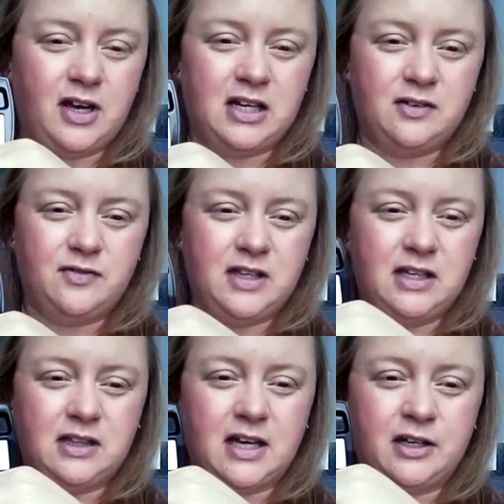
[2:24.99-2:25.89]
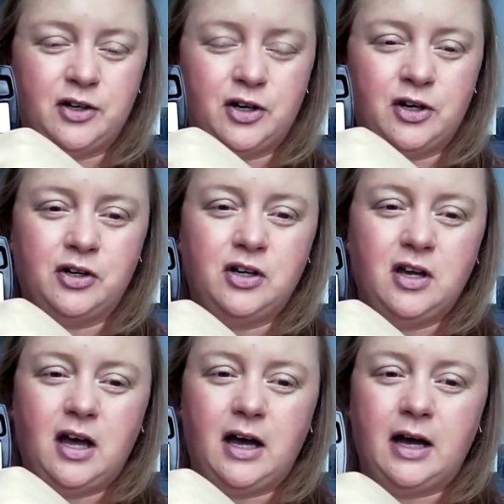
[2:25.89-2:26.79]
kind of the lighter
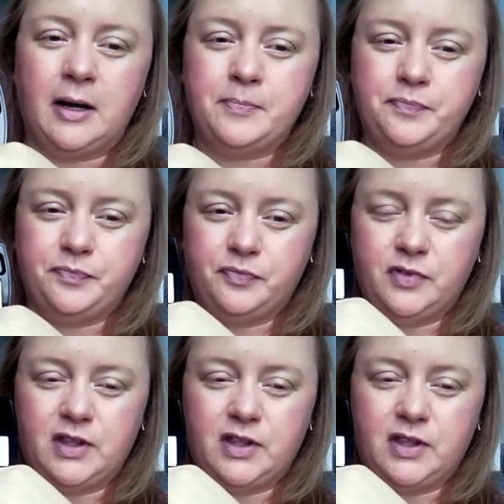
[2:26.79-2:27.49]
um,